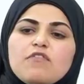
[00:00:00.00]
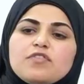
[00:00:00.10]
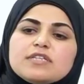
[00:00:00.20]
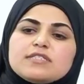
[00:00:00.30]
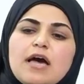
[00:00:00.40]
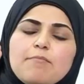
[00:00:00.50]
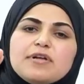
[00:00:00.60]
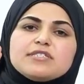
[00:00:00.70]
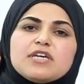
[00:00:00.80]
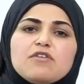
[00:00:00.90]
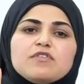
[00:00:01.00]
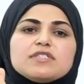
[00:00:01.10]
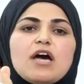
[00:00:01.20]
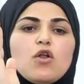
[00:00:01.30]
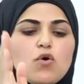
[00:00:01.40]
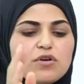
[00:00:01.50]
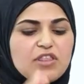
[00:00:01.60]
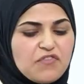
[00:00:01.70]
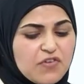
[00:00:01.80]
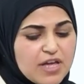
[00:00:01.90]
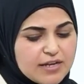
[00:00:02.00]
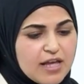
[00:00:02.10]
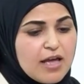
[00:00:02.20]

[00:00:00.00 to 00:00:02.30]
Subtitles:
if the sample surface along the field,